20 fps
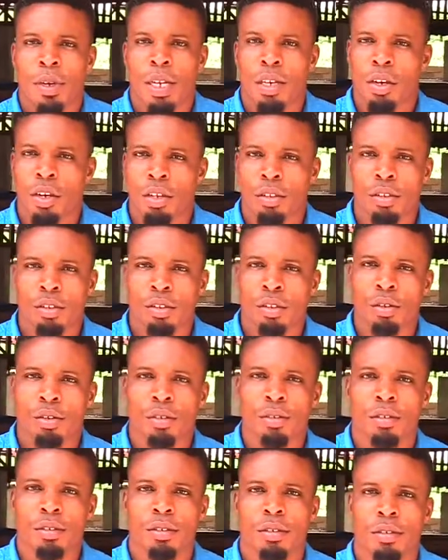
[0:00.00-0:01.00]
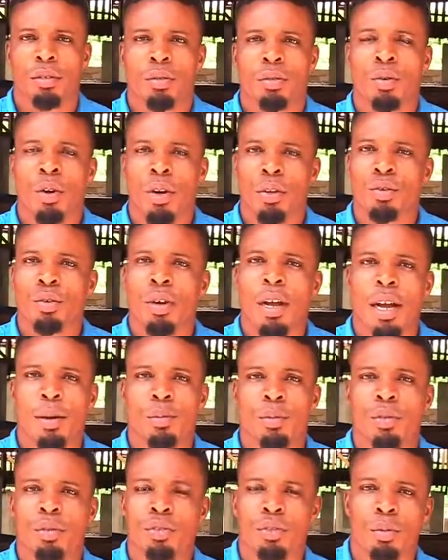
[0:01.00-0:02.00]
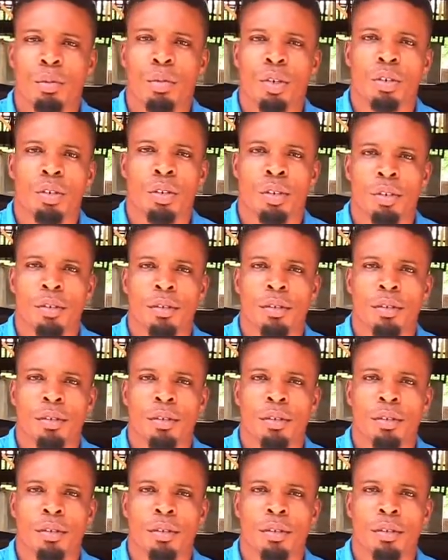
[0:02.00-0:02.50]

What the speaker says: not know what will happen tomorrow.